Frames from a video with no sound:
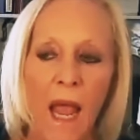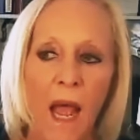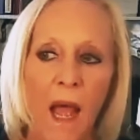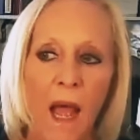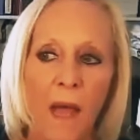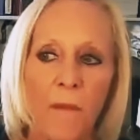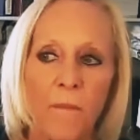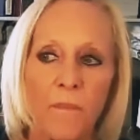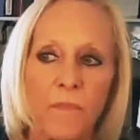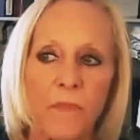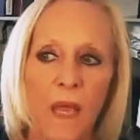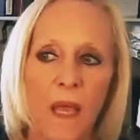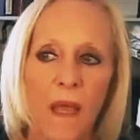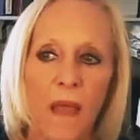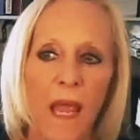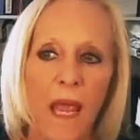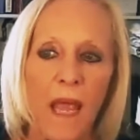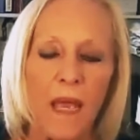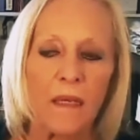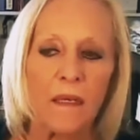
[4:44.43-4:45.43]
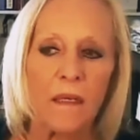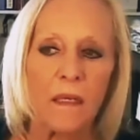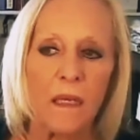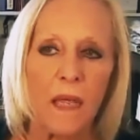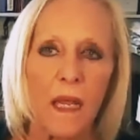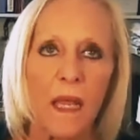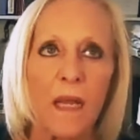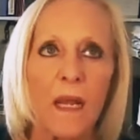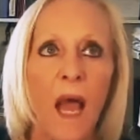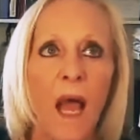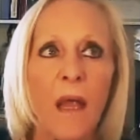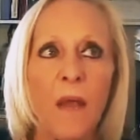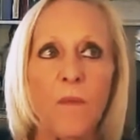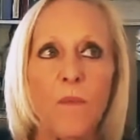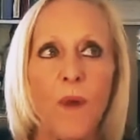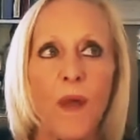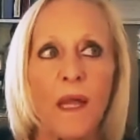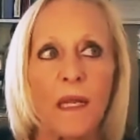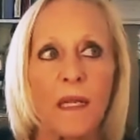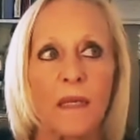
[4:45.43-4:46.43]
Um, and and I
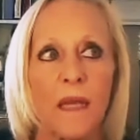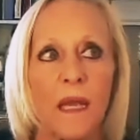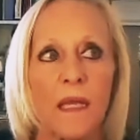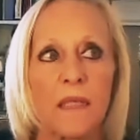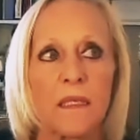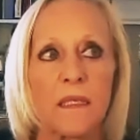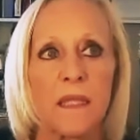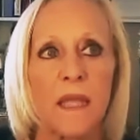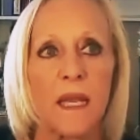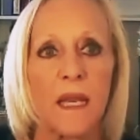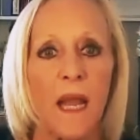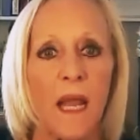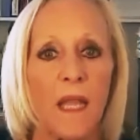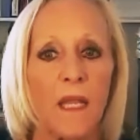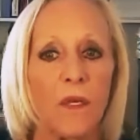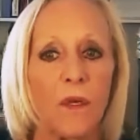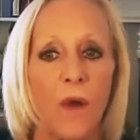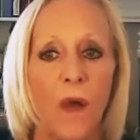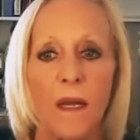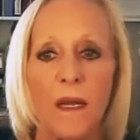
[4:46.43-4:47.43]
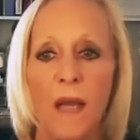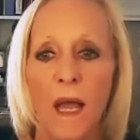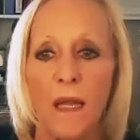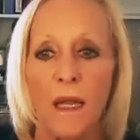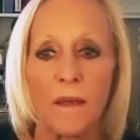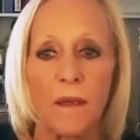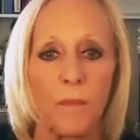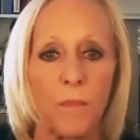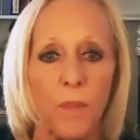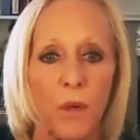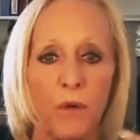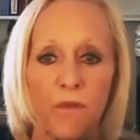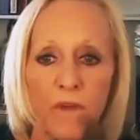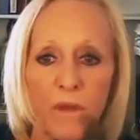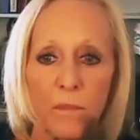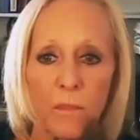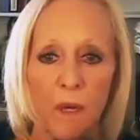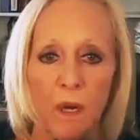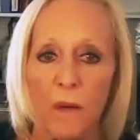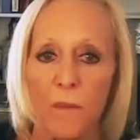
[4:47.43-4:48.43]
recognize that, you know, I'm not a
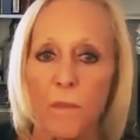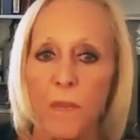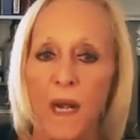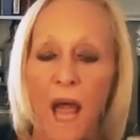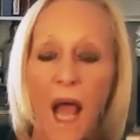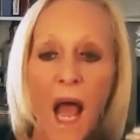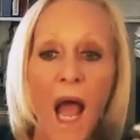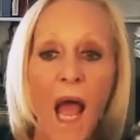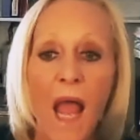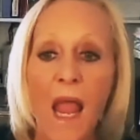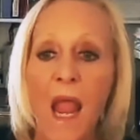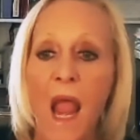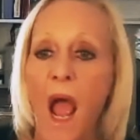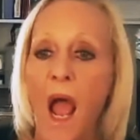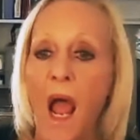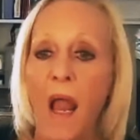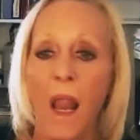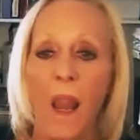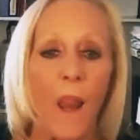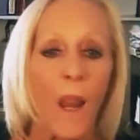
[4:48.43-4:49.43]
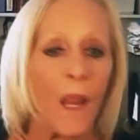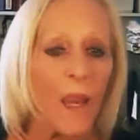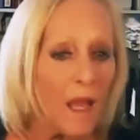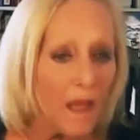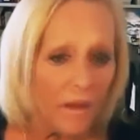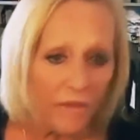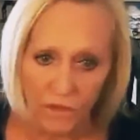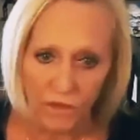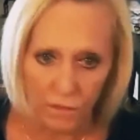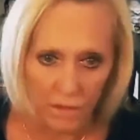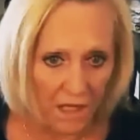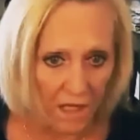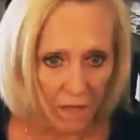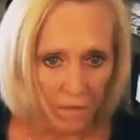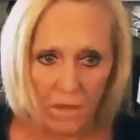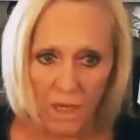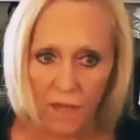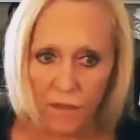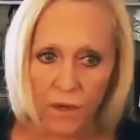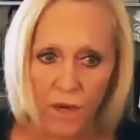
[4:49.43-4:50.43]
perfect parent, but I loved being
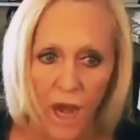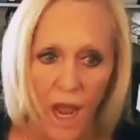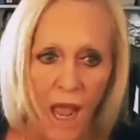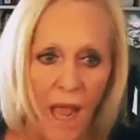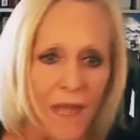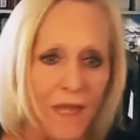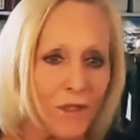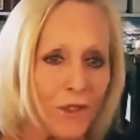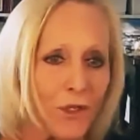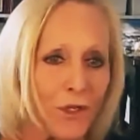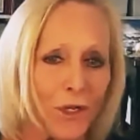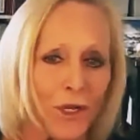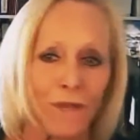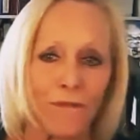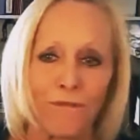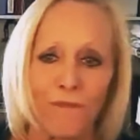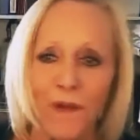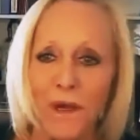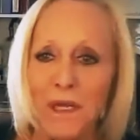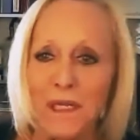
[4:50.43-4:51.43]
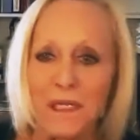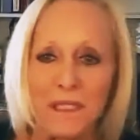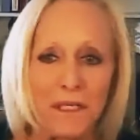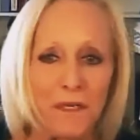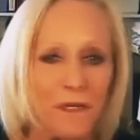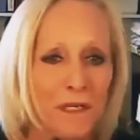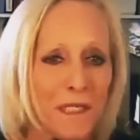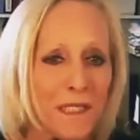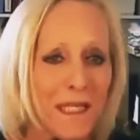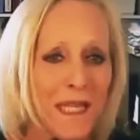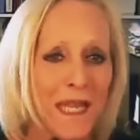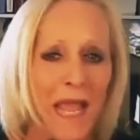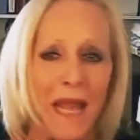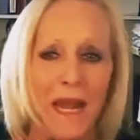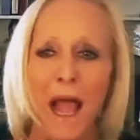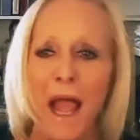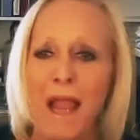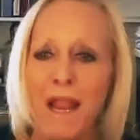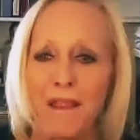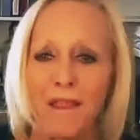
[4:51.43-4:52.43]
a mother. I took it very seriously,
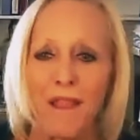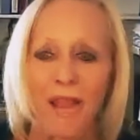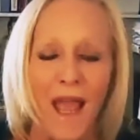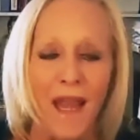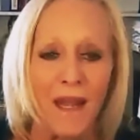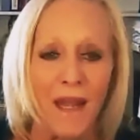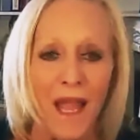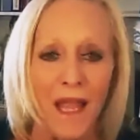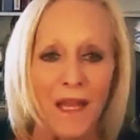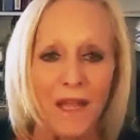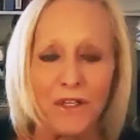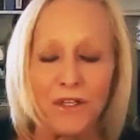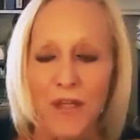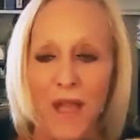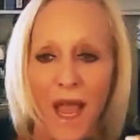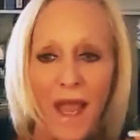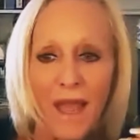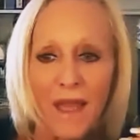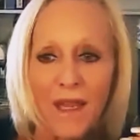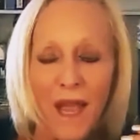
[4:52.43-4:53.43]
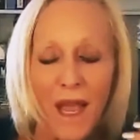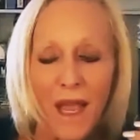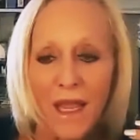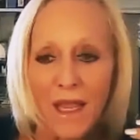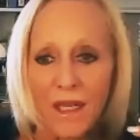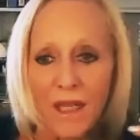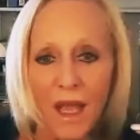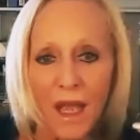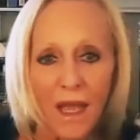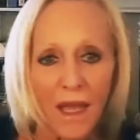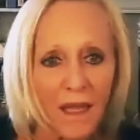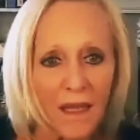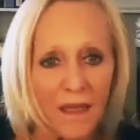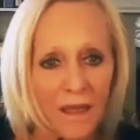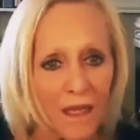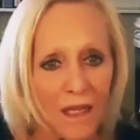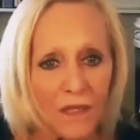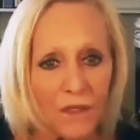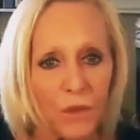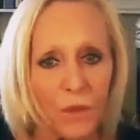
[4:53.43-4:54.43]
and I and I I I,
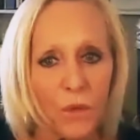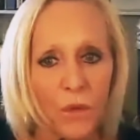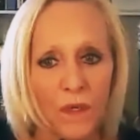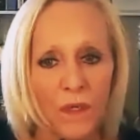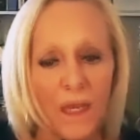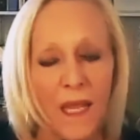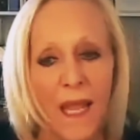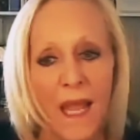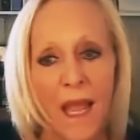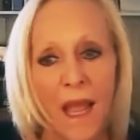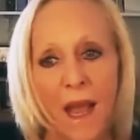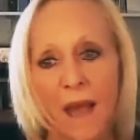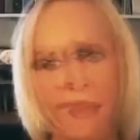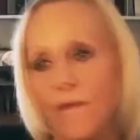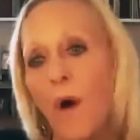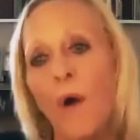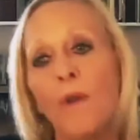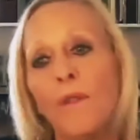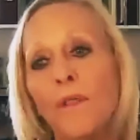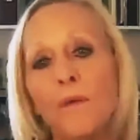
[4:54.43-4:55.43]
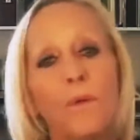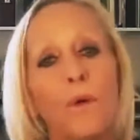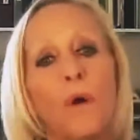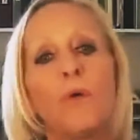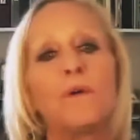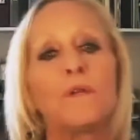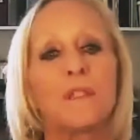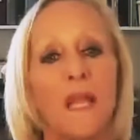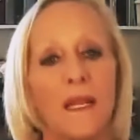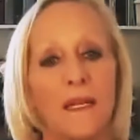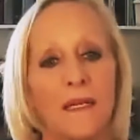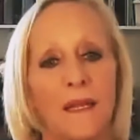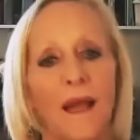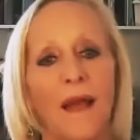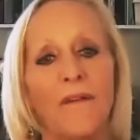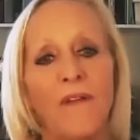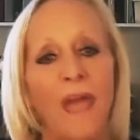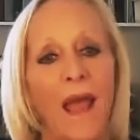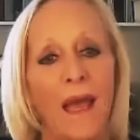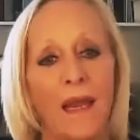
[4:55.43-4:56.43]
I adored of all the roles I,
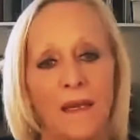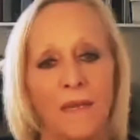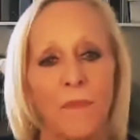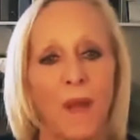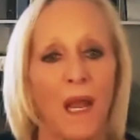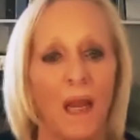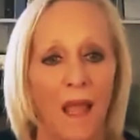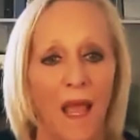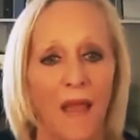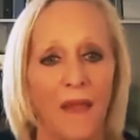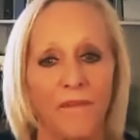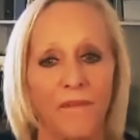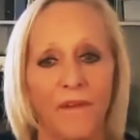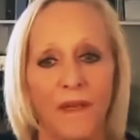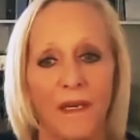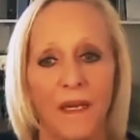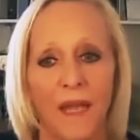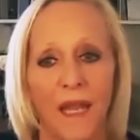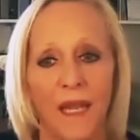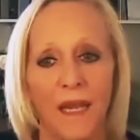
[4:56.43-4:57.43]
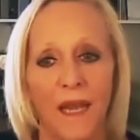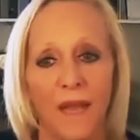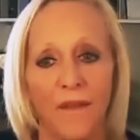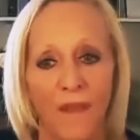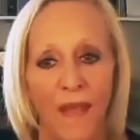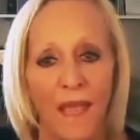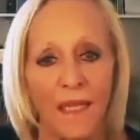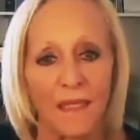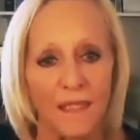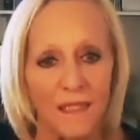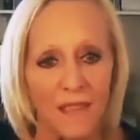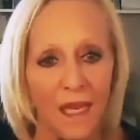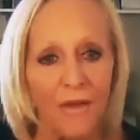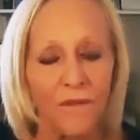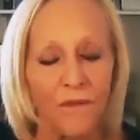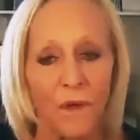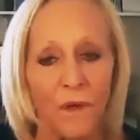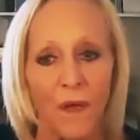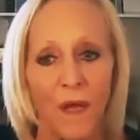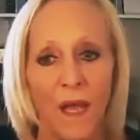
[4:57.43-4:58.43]
I've had in my life, and, and I've had
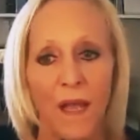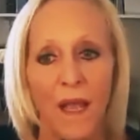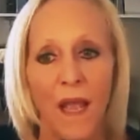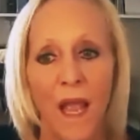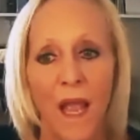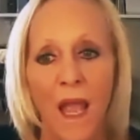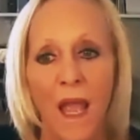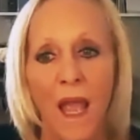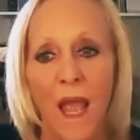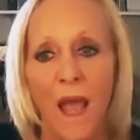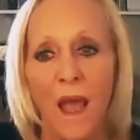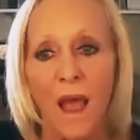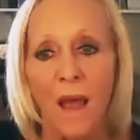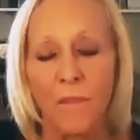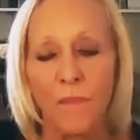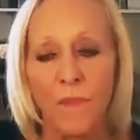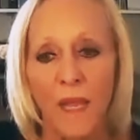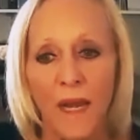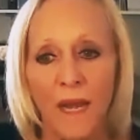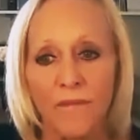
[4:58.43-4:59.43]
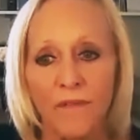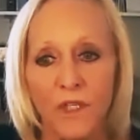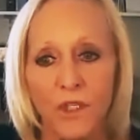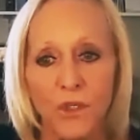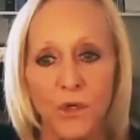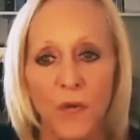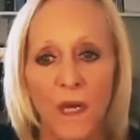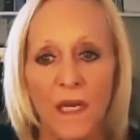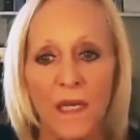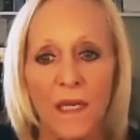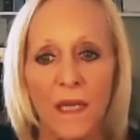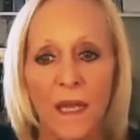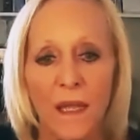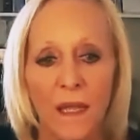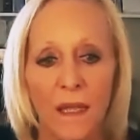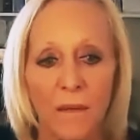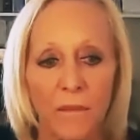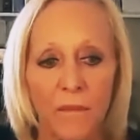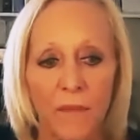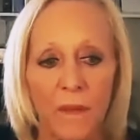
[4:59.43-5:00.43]
several. I, um, that I've enjoyed.
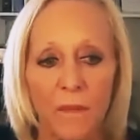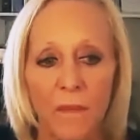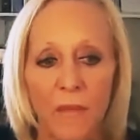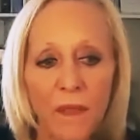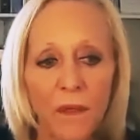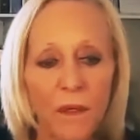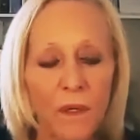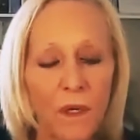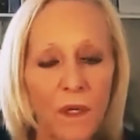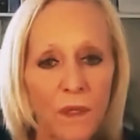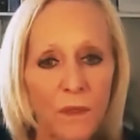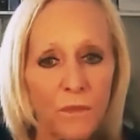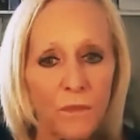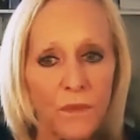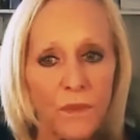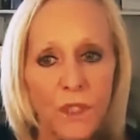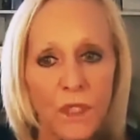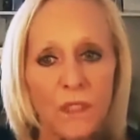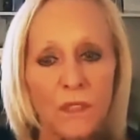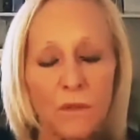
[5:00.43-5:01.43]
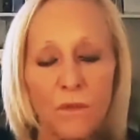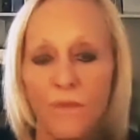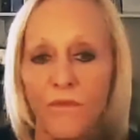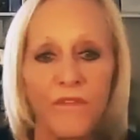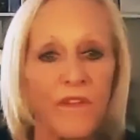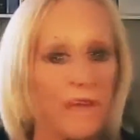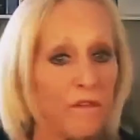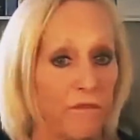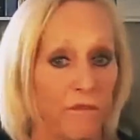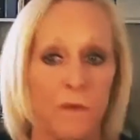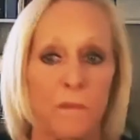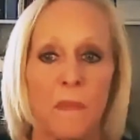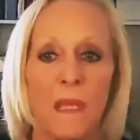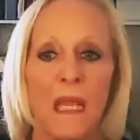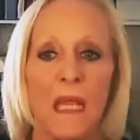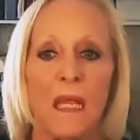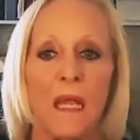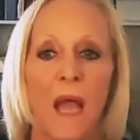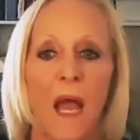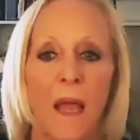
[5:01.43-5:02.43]
Uh, the motherhood just fit for
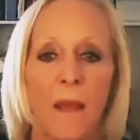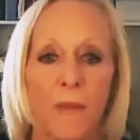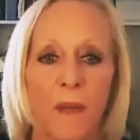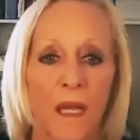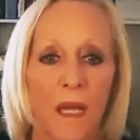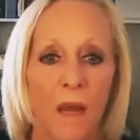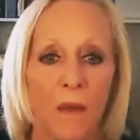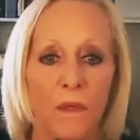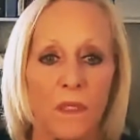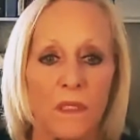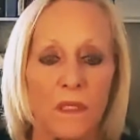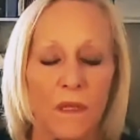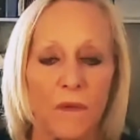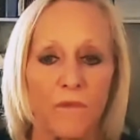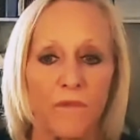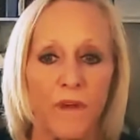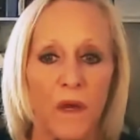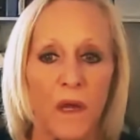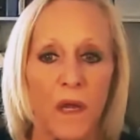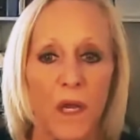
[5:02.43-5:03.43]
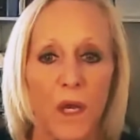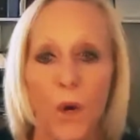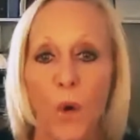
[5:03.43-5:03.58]
me. I mean, I was very